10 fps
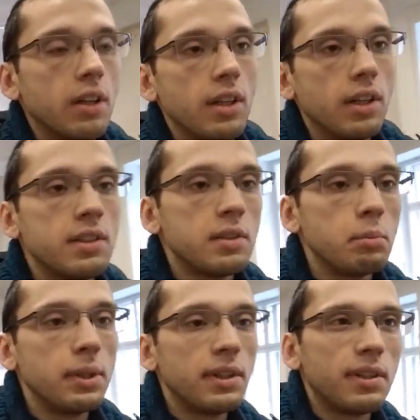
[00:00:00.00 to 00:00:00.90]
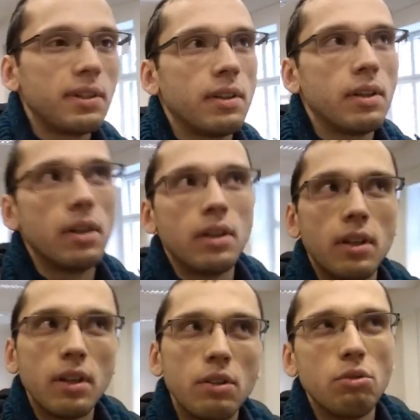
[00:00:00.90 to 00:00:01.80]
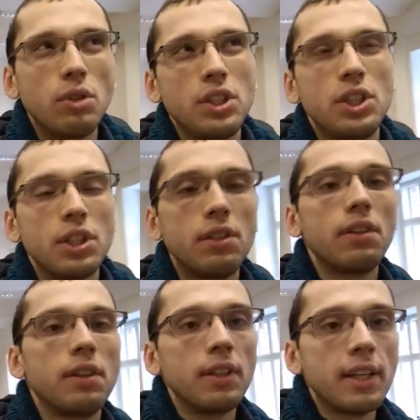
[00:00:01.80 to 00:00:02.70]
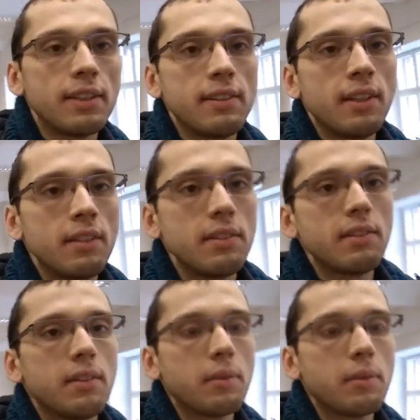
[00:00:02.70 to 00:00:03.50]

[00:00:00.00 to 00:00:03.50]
It's a bit rigid in that sense.